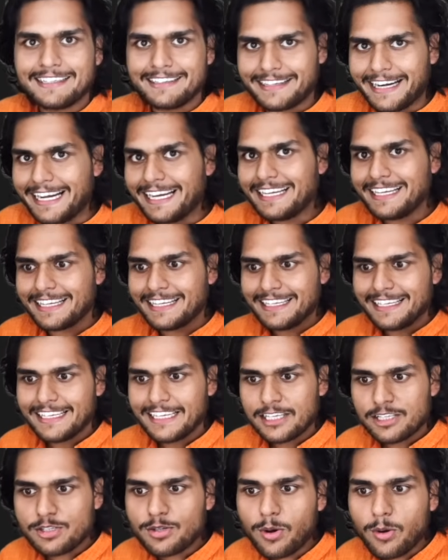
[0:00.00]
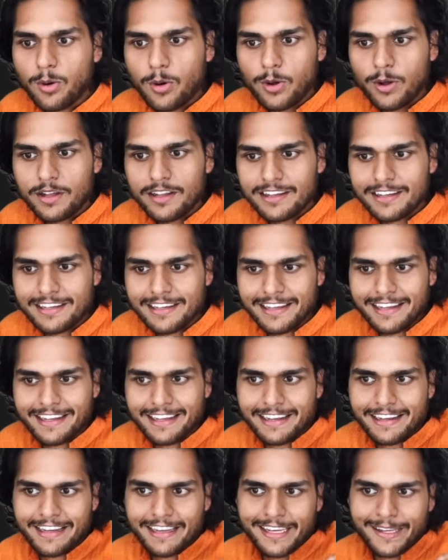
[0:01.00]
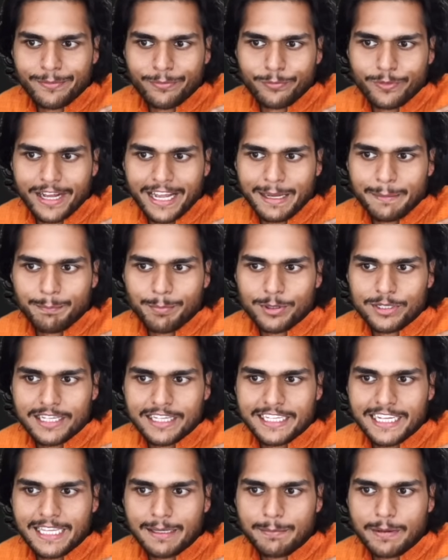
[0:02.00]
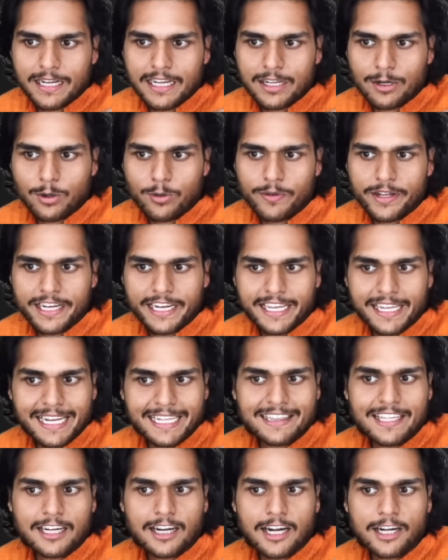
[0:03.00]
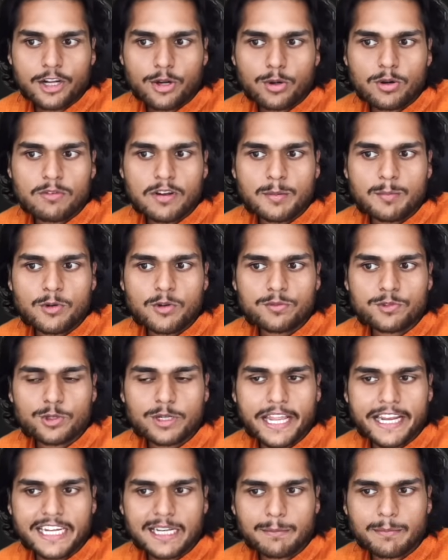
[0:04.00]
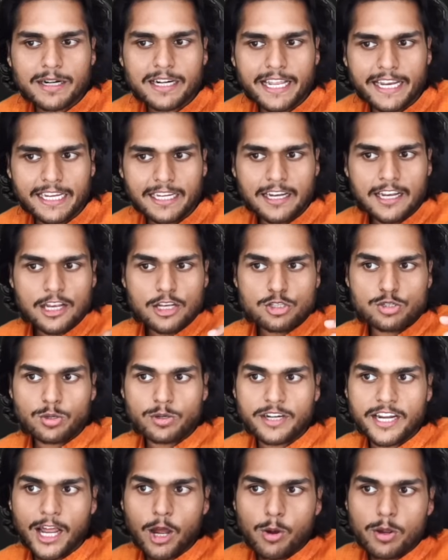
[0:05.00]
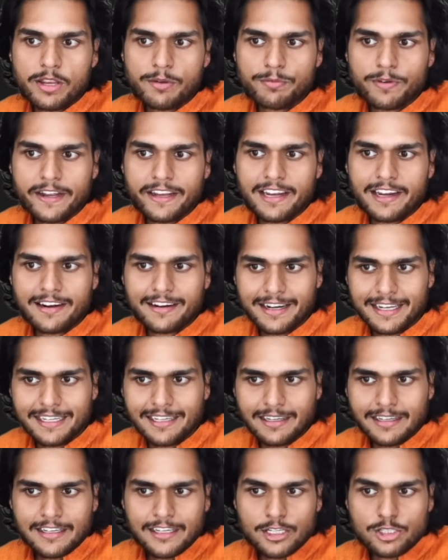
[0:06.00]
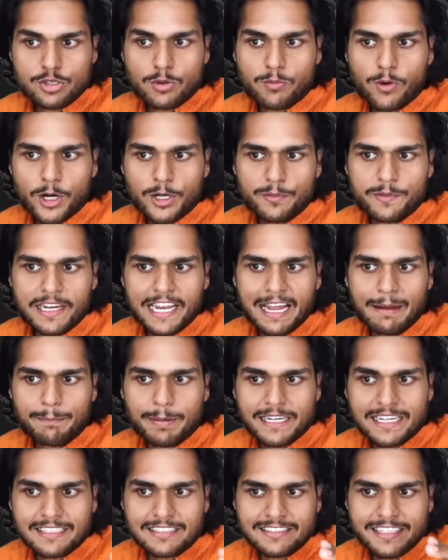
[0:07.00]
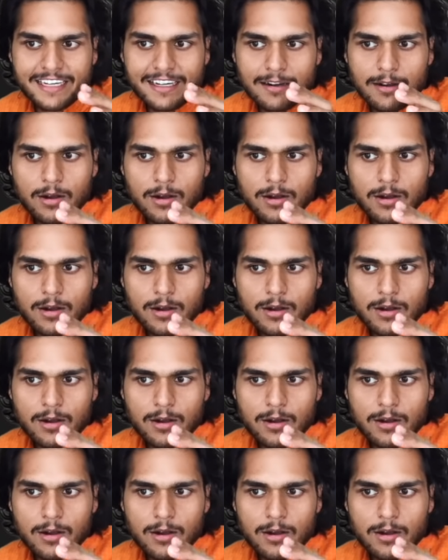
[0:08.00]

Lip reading: right? So if I put a debugger over here and the control will move to line number 9. So now if I'll run, so what will happen is